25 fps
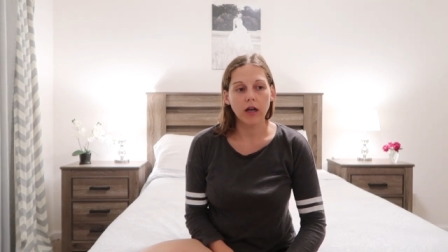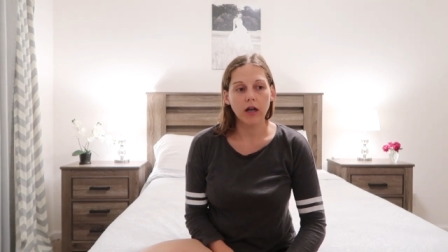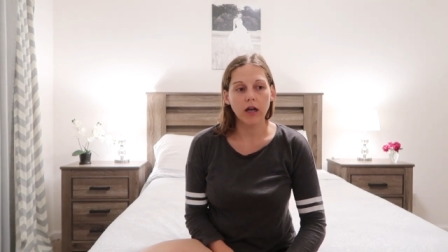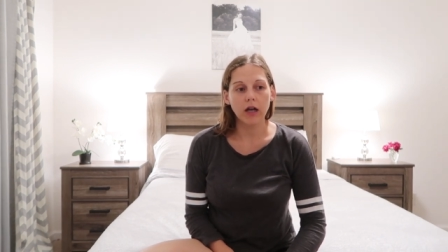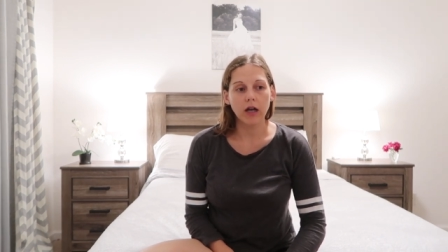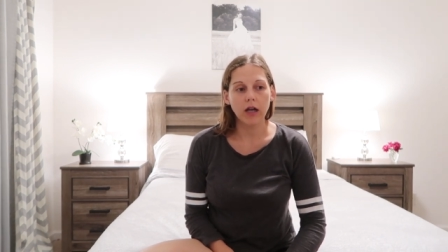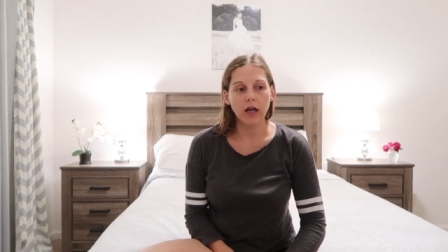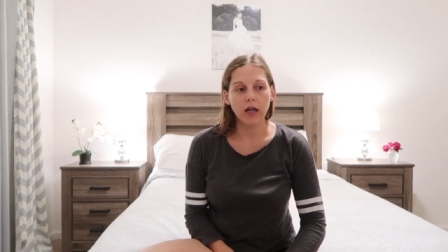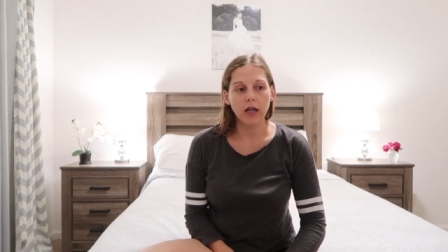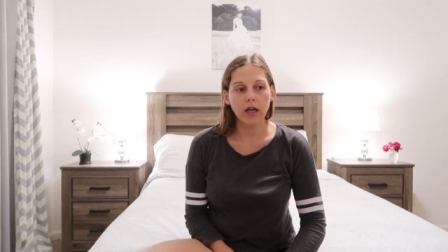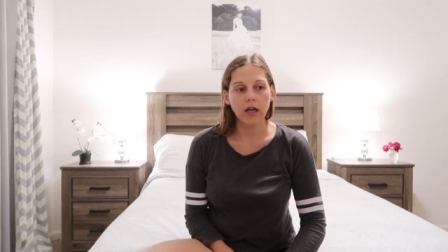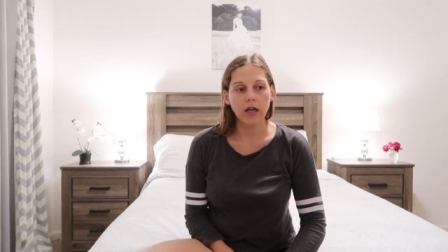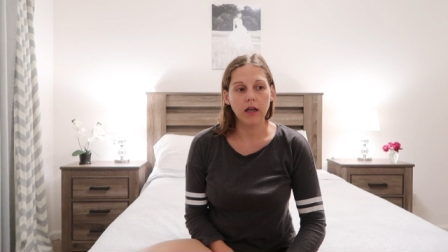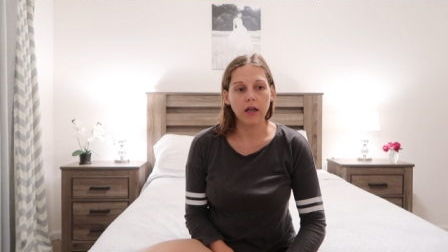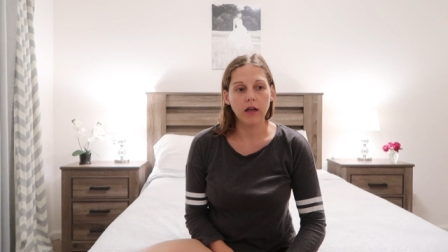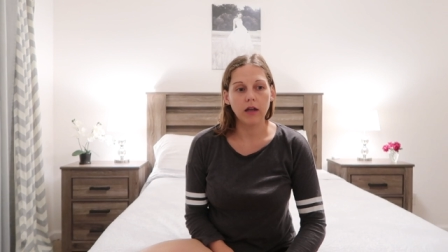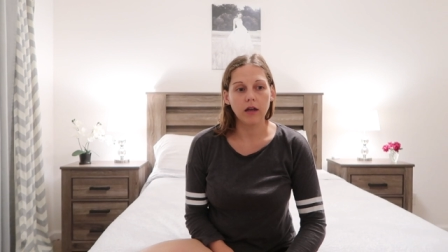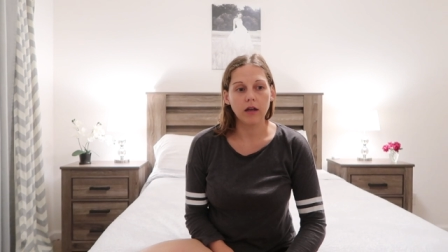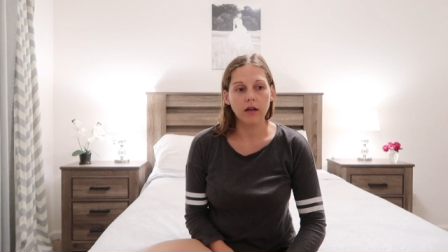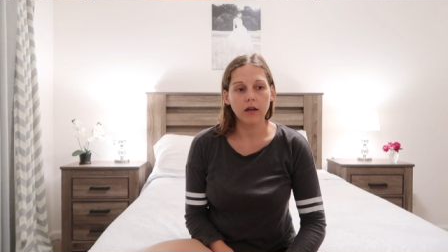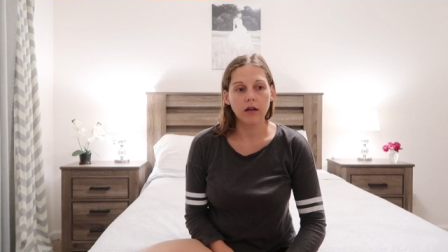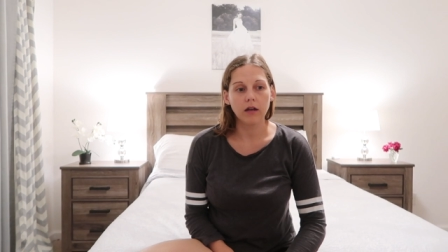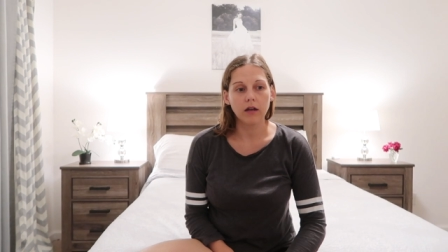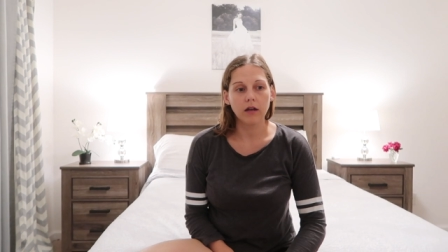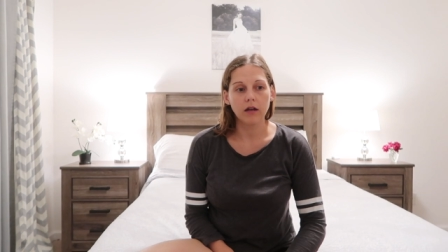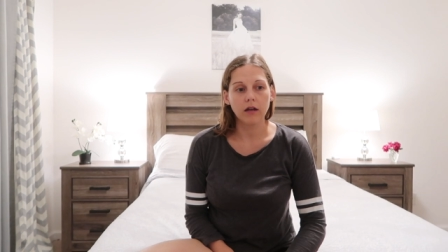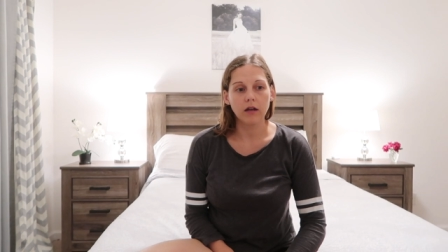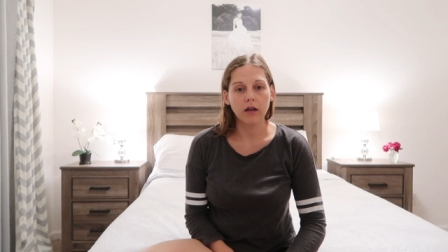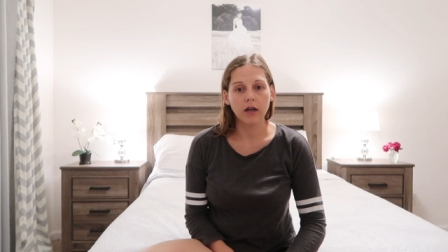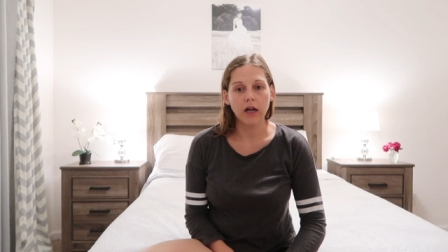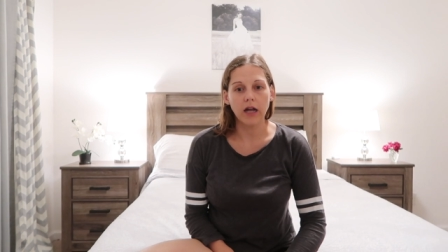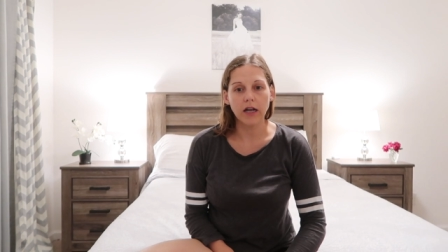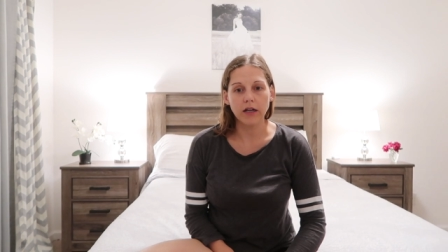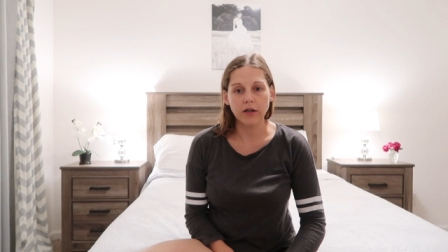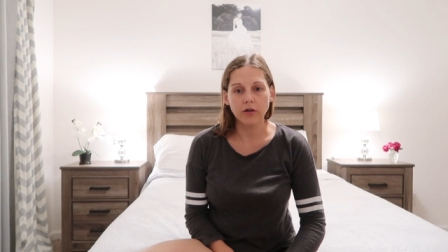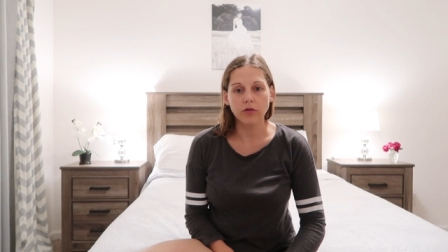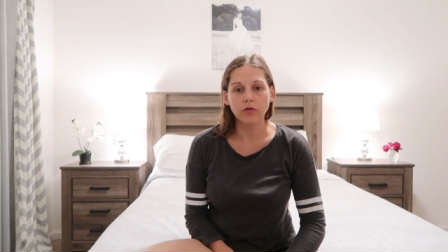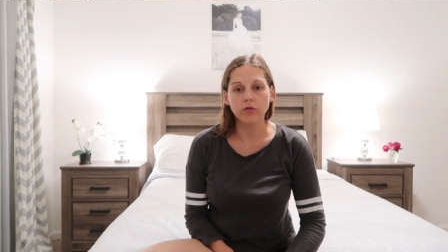I,
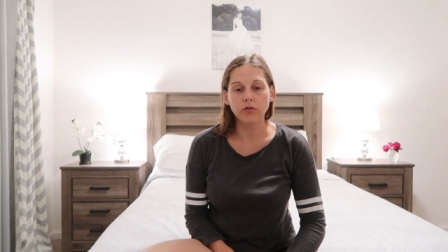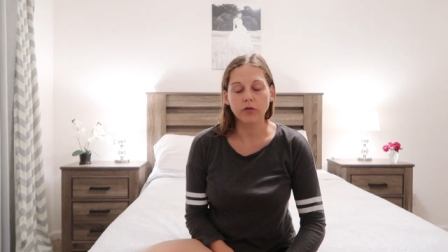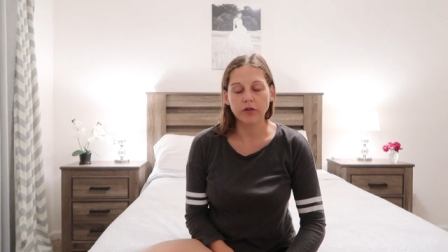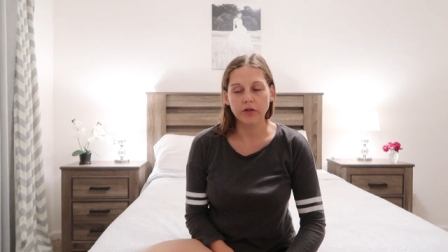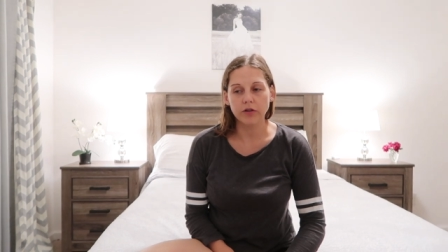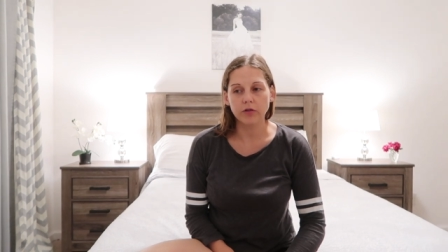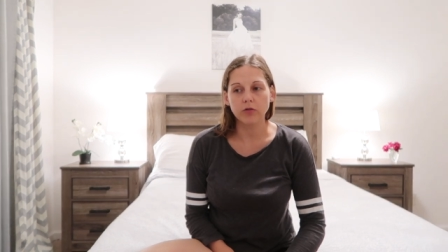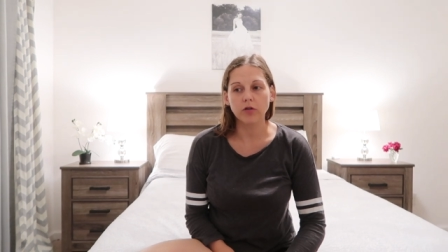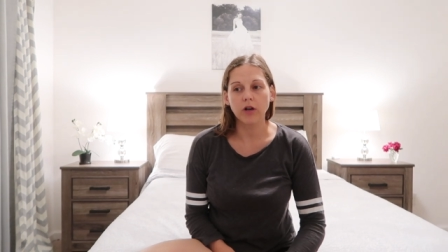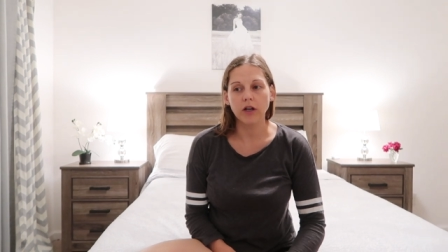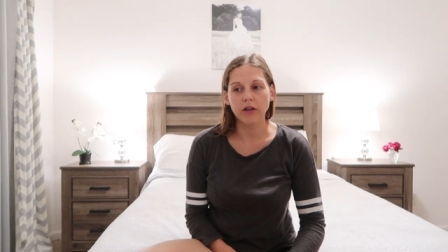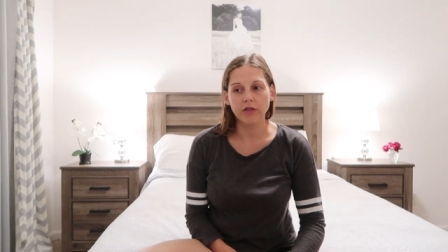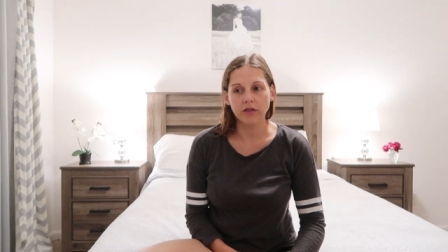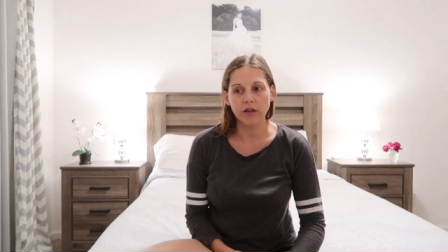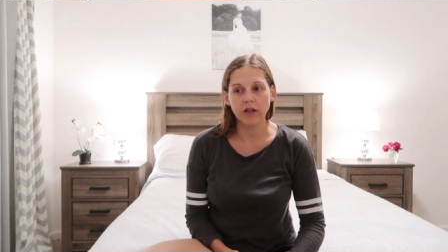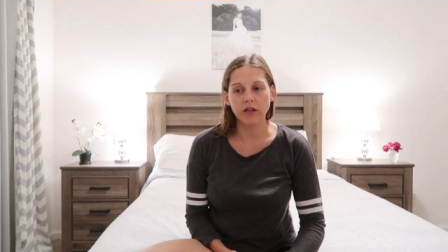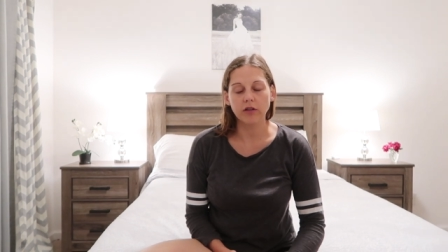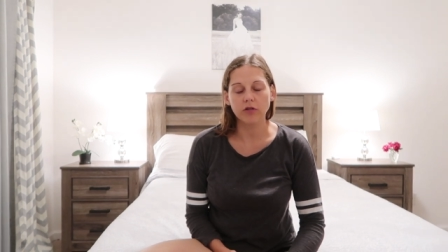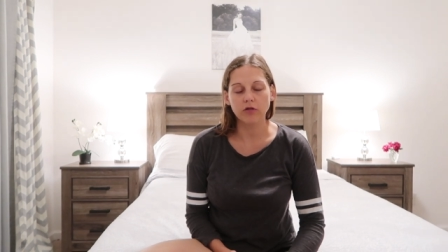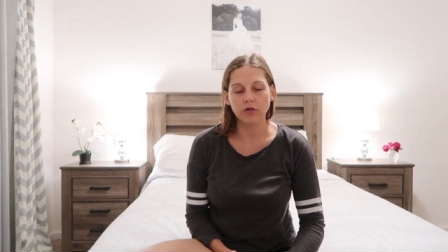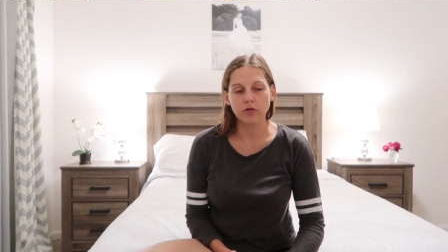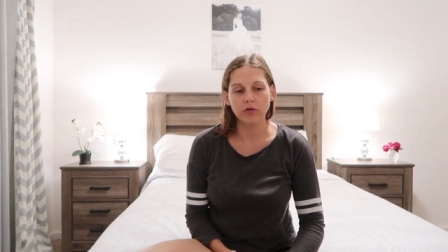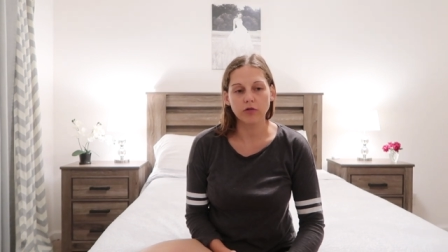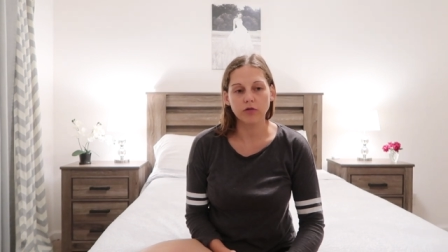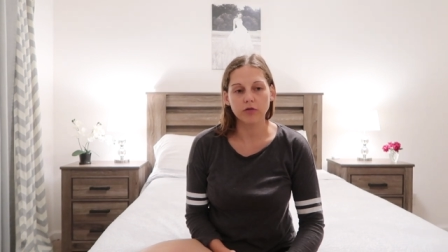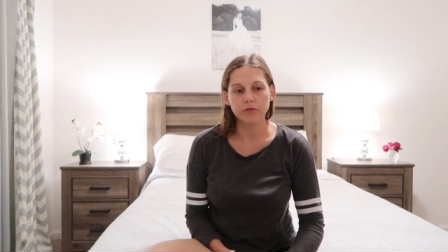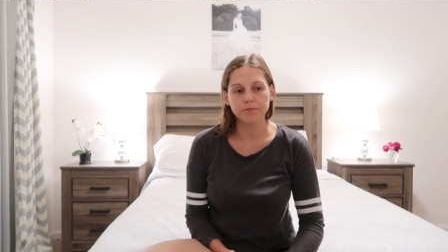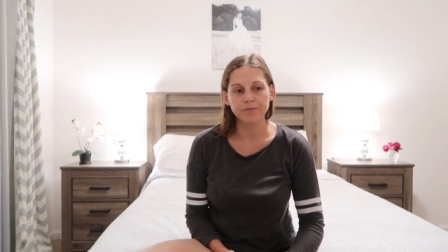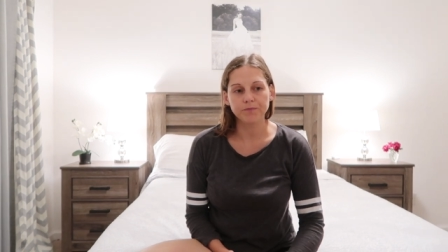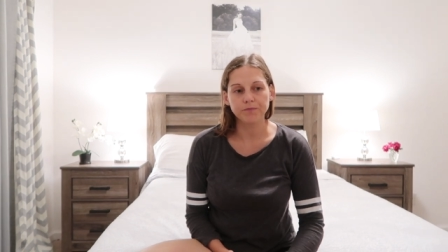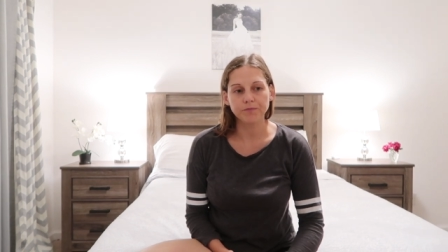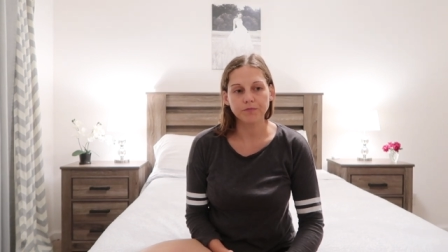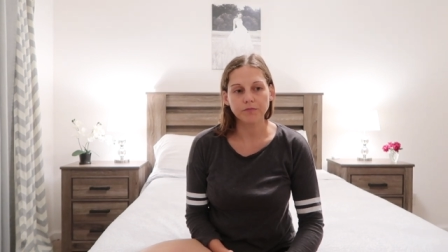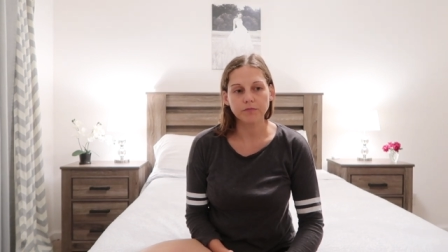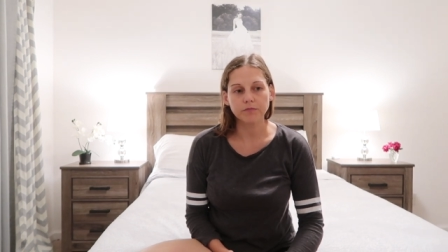I knew it was the right thing to do.